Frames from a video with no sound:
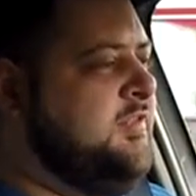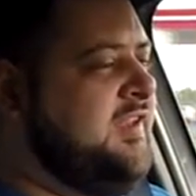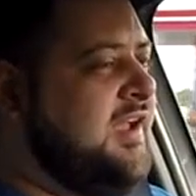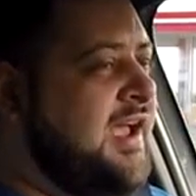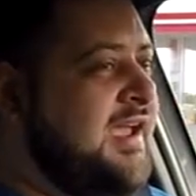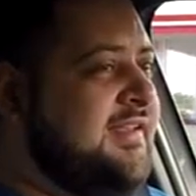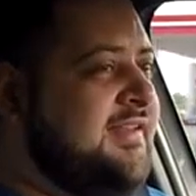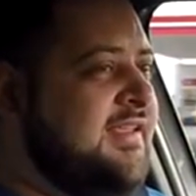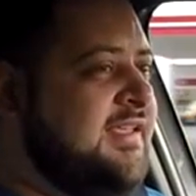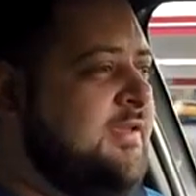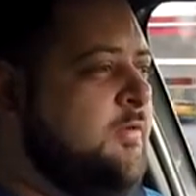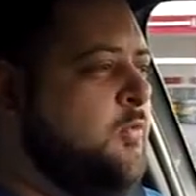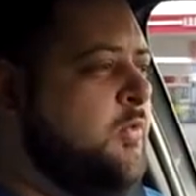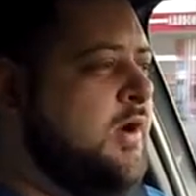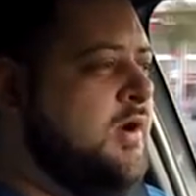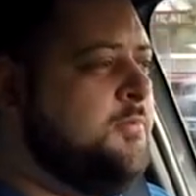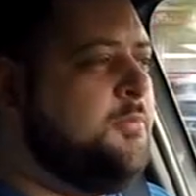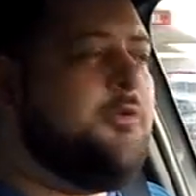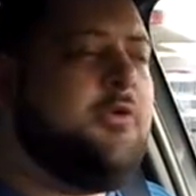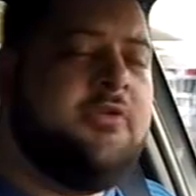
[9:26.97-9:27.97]
tiny
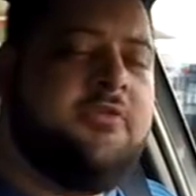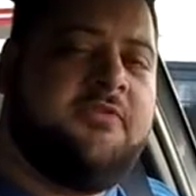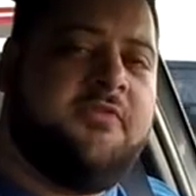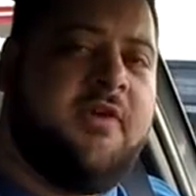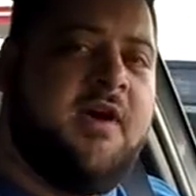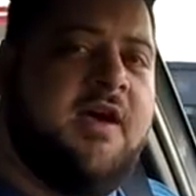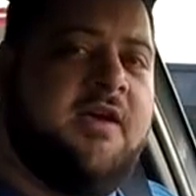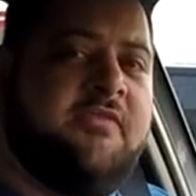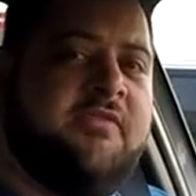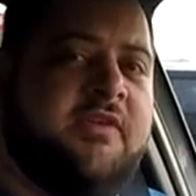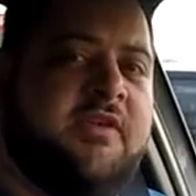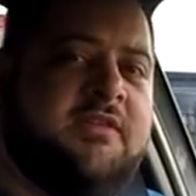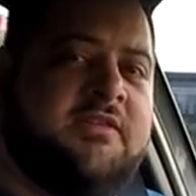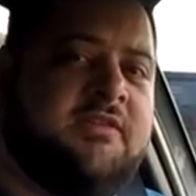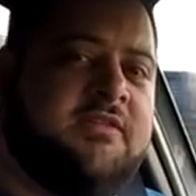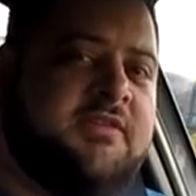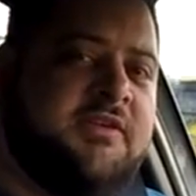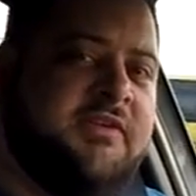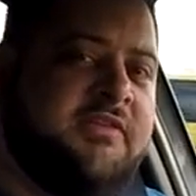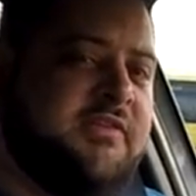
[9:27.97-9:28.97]
1.5
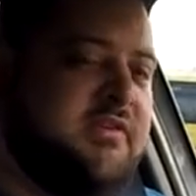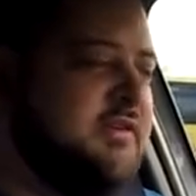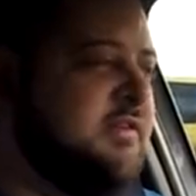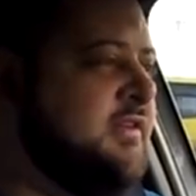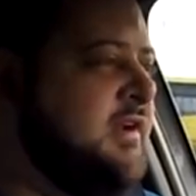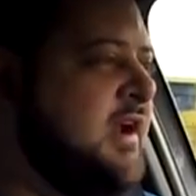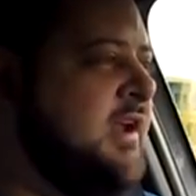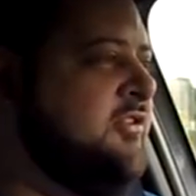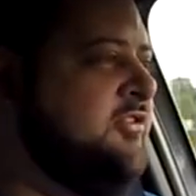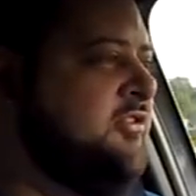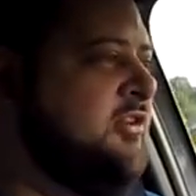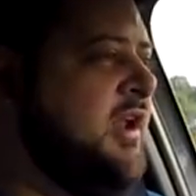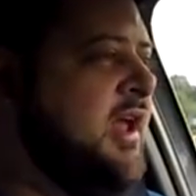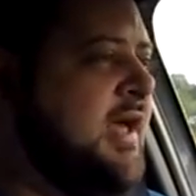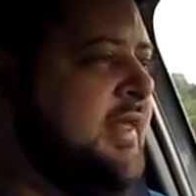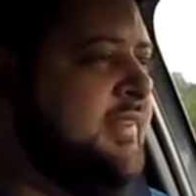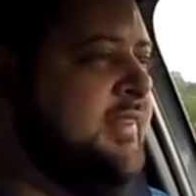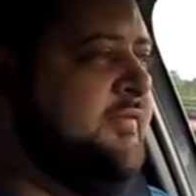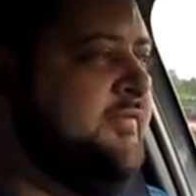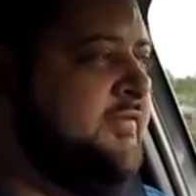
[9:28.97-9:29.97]
liter three-cylinder engine
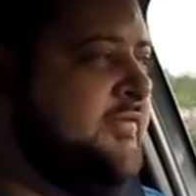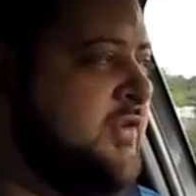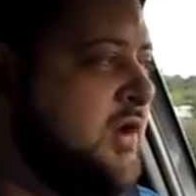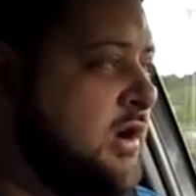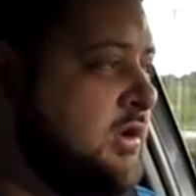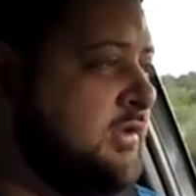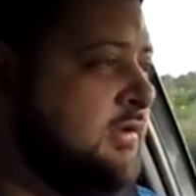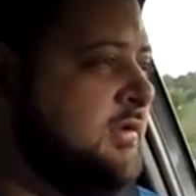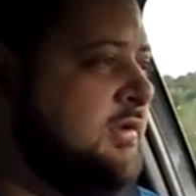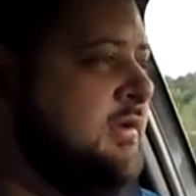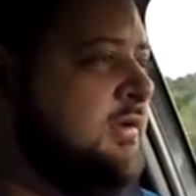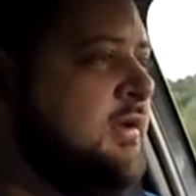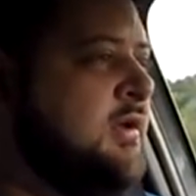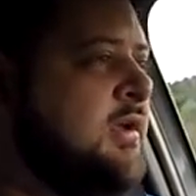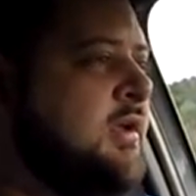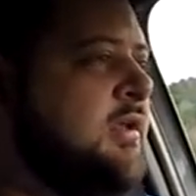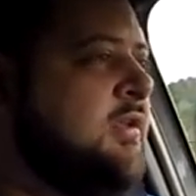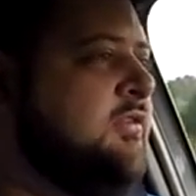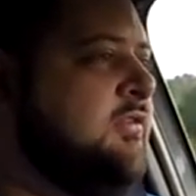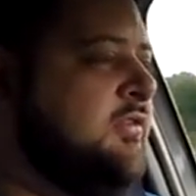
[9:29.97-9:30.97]
at the front.
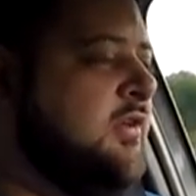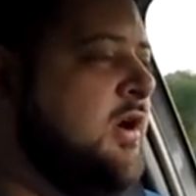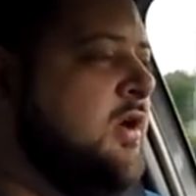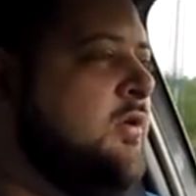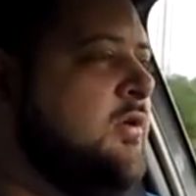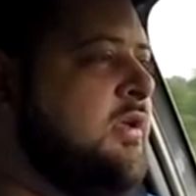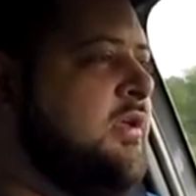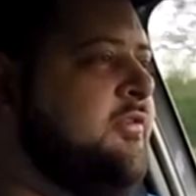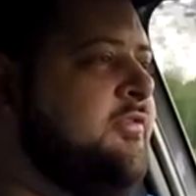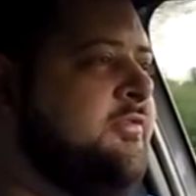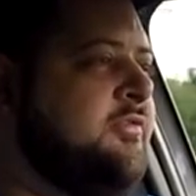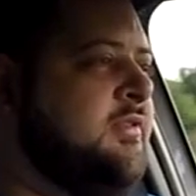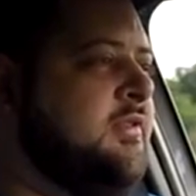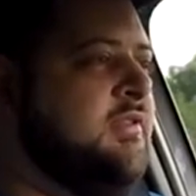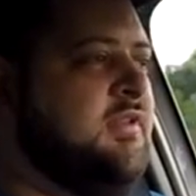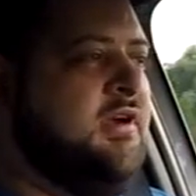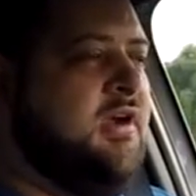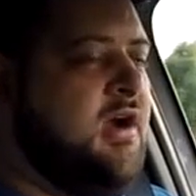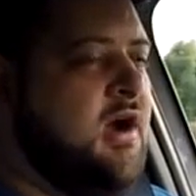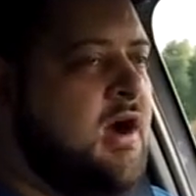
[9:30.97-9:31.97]
So if
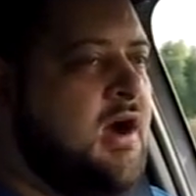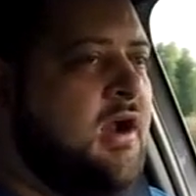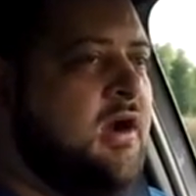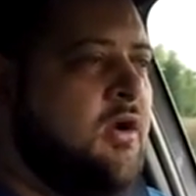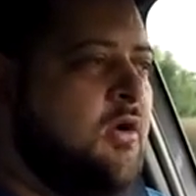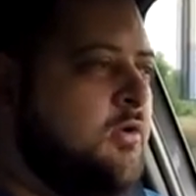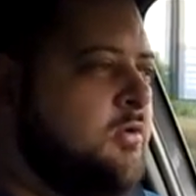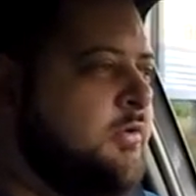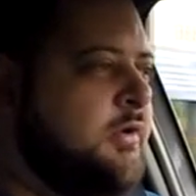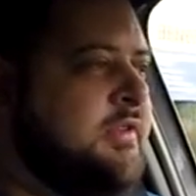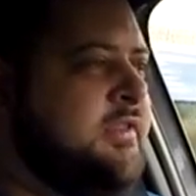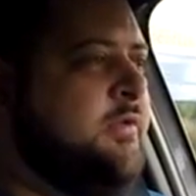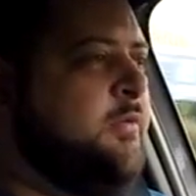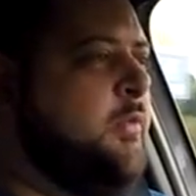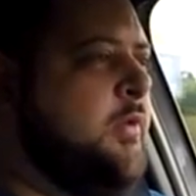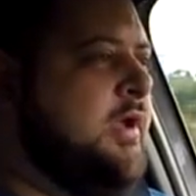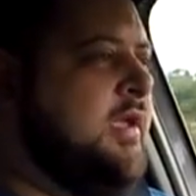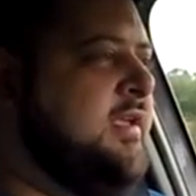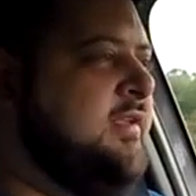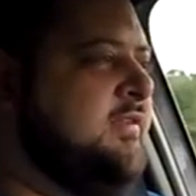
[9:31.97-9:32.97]
the car already
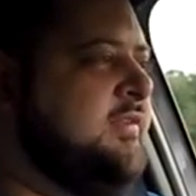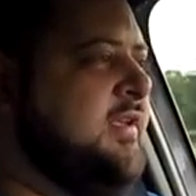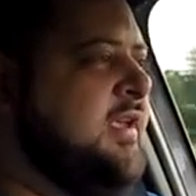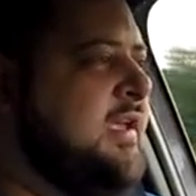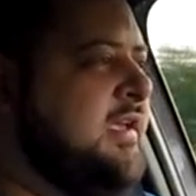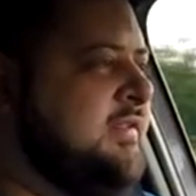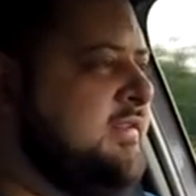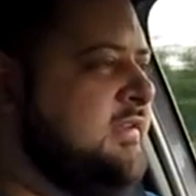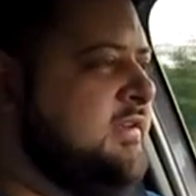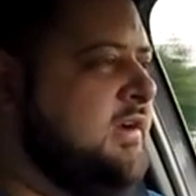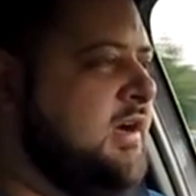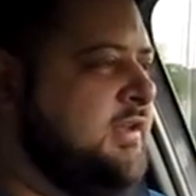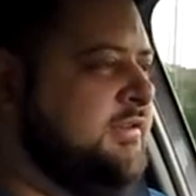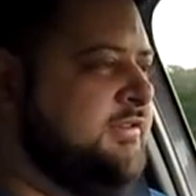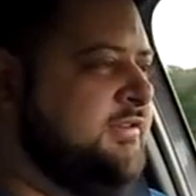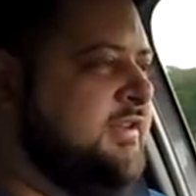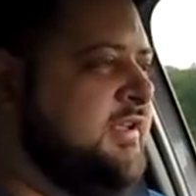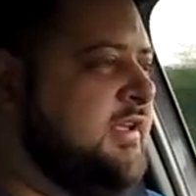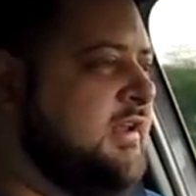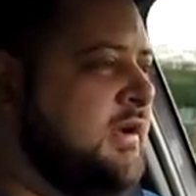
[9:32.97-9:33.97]
weighs
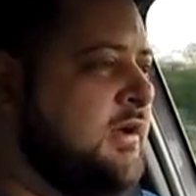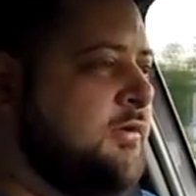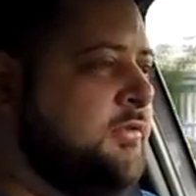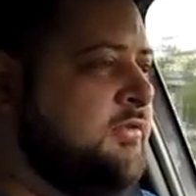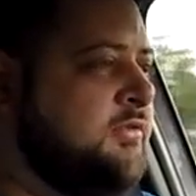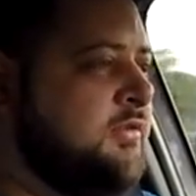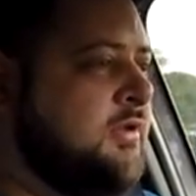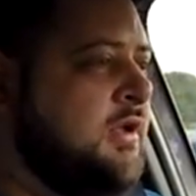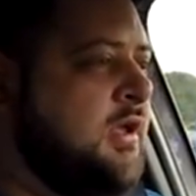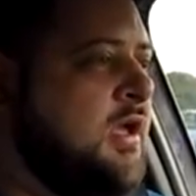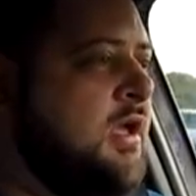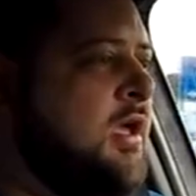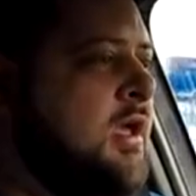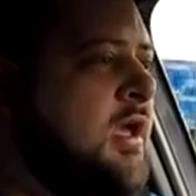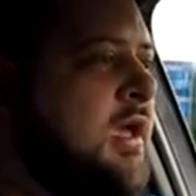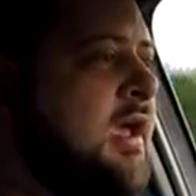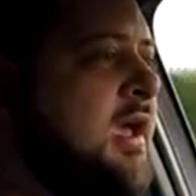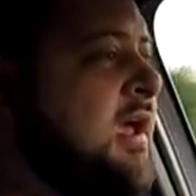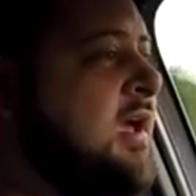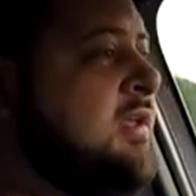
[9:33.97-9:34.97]
1800 kilos
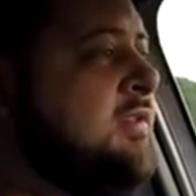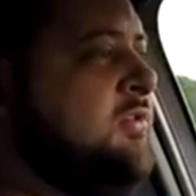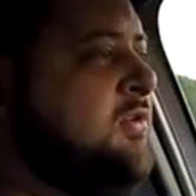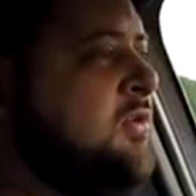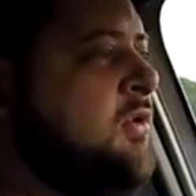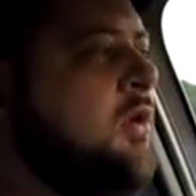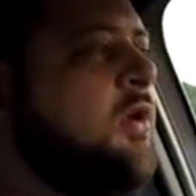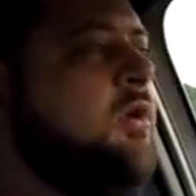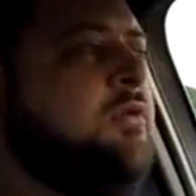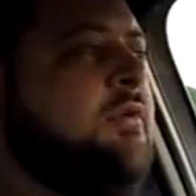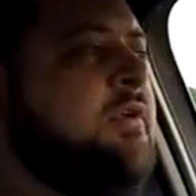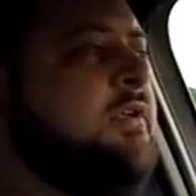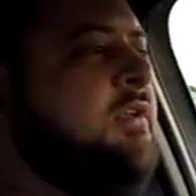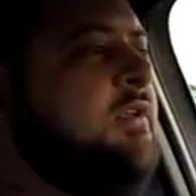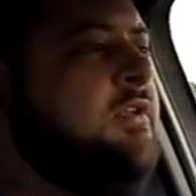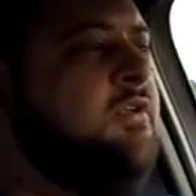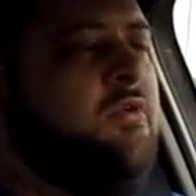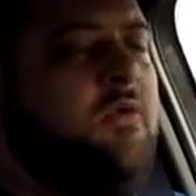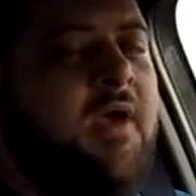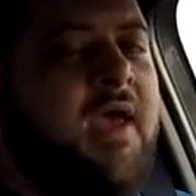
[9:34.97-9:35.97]
and
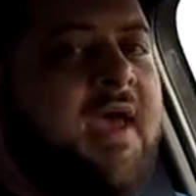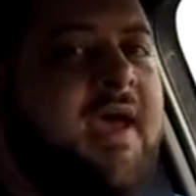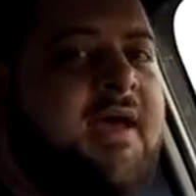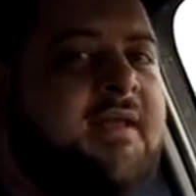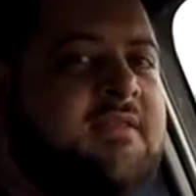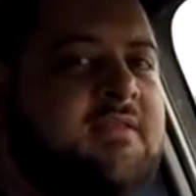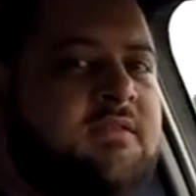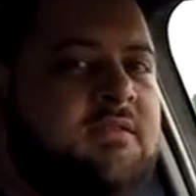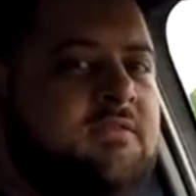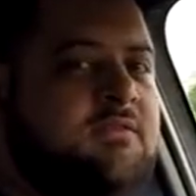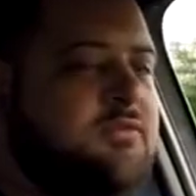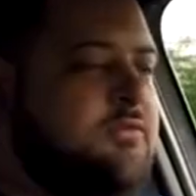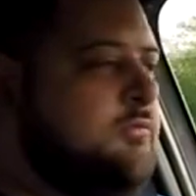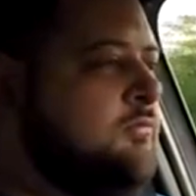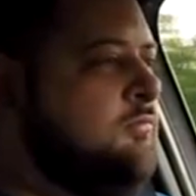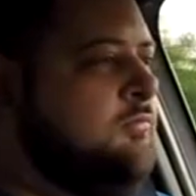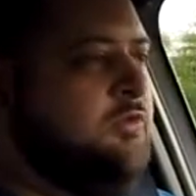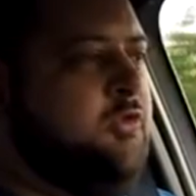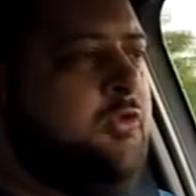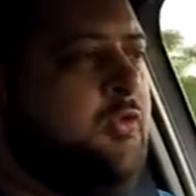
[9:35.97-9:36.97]
you add
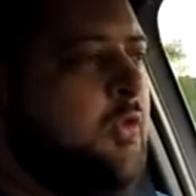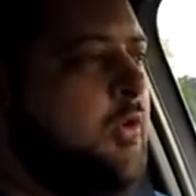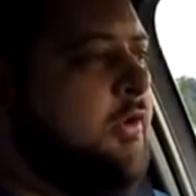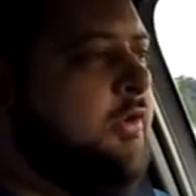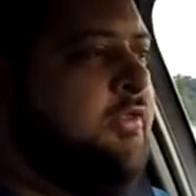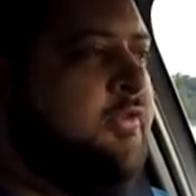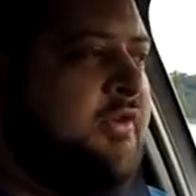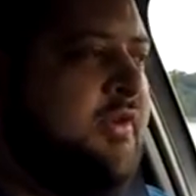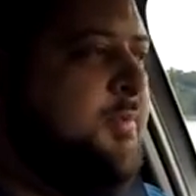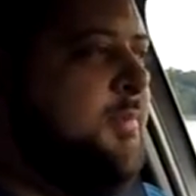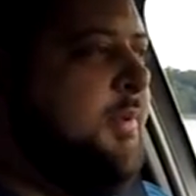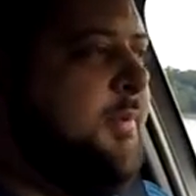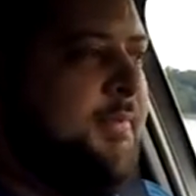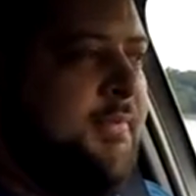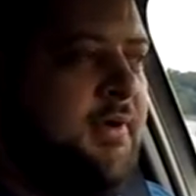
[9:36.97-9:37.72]
two or three